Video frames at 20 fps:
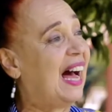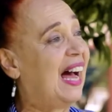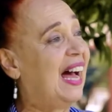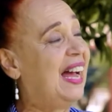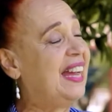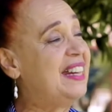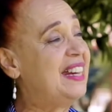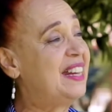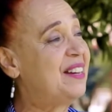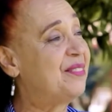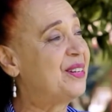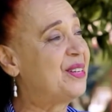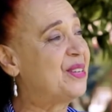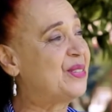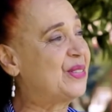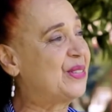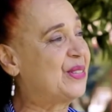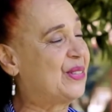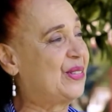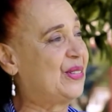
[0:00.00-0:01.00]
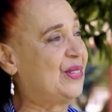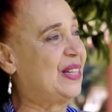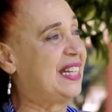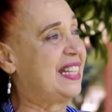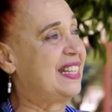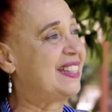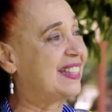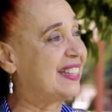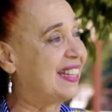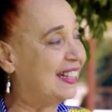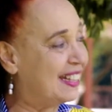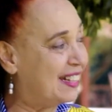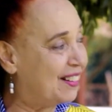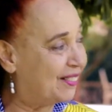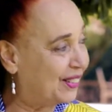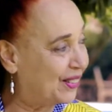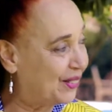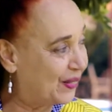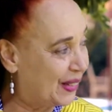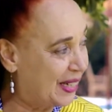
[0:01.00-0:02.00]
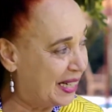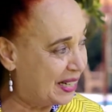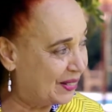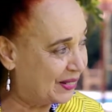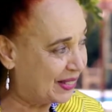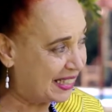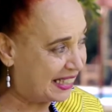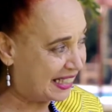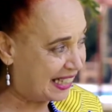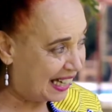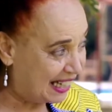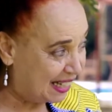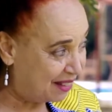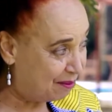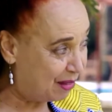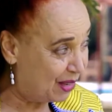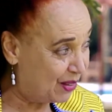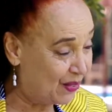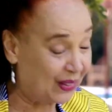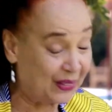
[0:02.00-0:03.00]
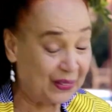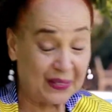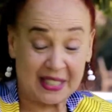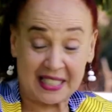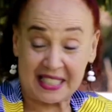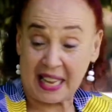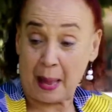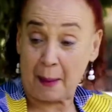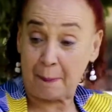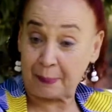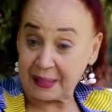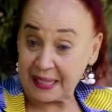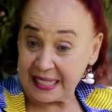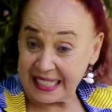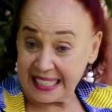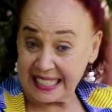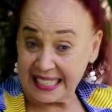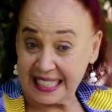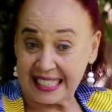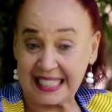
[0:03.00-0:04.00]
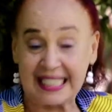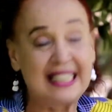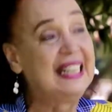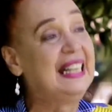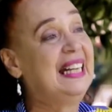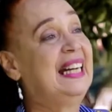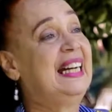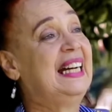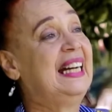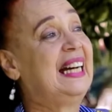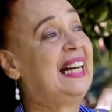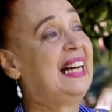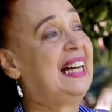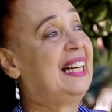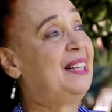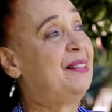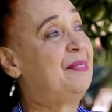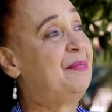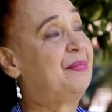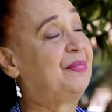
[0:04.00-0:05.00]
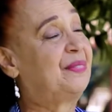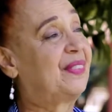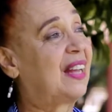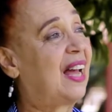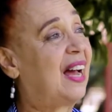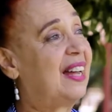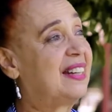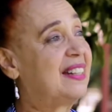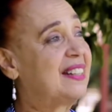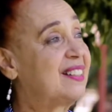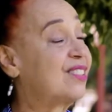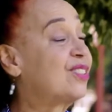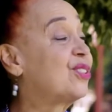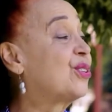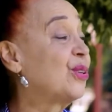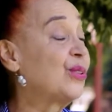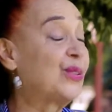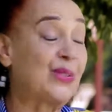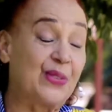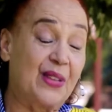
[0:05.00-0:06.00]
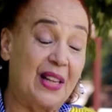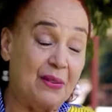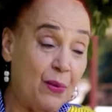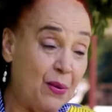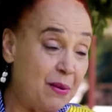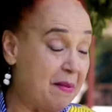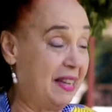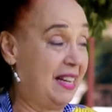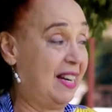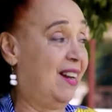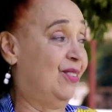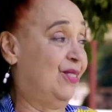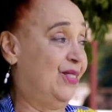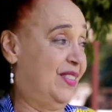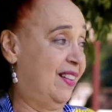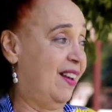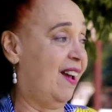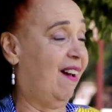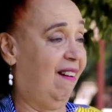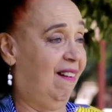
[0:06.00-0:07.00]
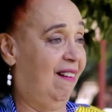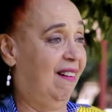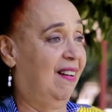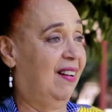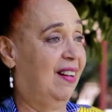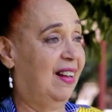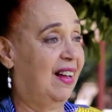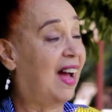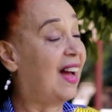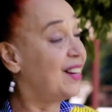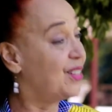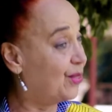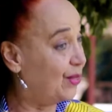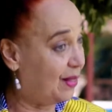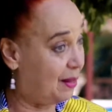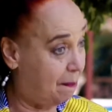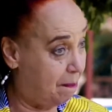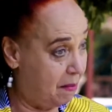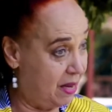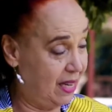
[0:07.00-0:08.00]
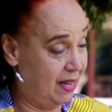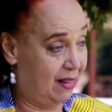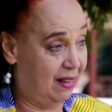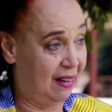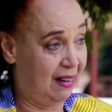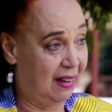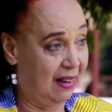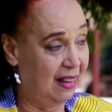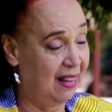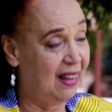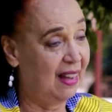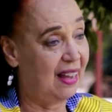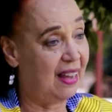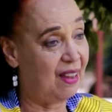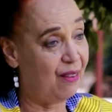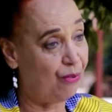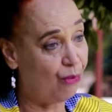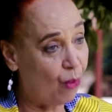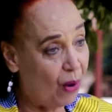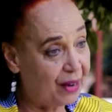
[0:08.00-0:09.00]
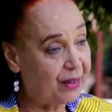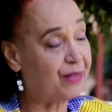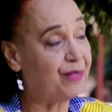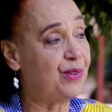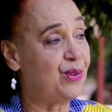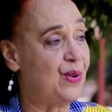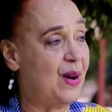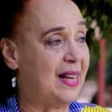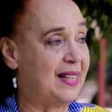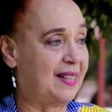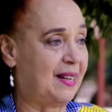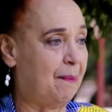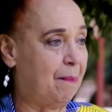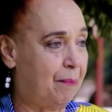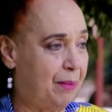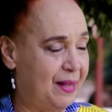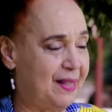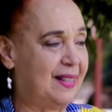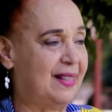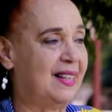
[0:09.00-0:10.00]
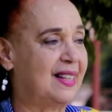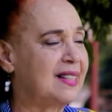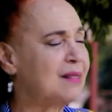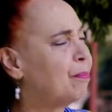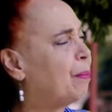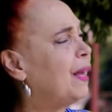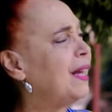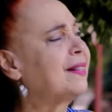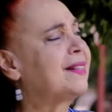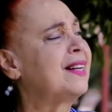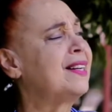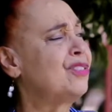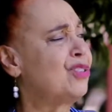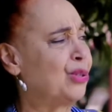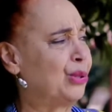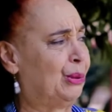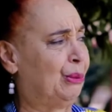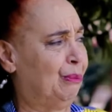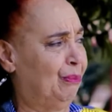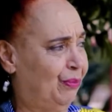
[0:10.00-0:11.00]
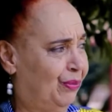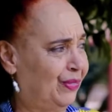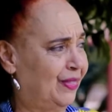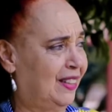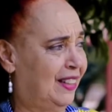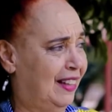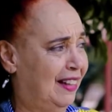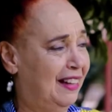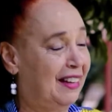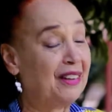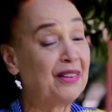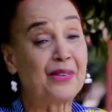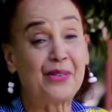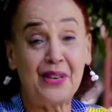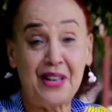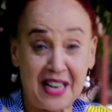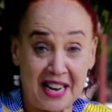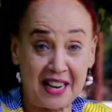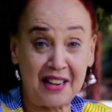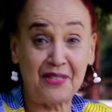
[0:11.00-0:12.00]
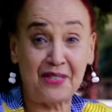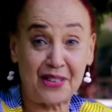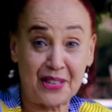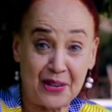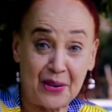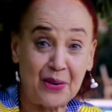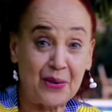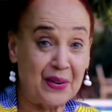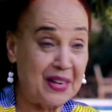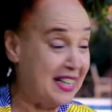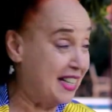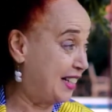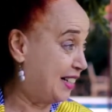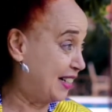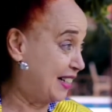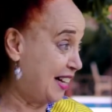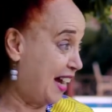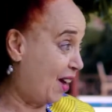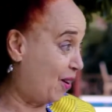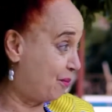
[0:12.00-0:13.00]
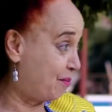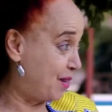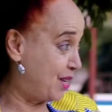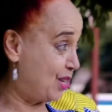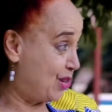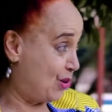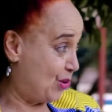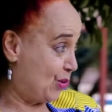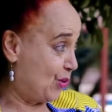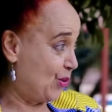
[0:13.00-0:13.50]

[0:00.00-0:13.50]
I never used to listen even when he was telling me what was happening. So to the women out there and to the men, if one of you has a business, pay attention. You never know when it will now be you.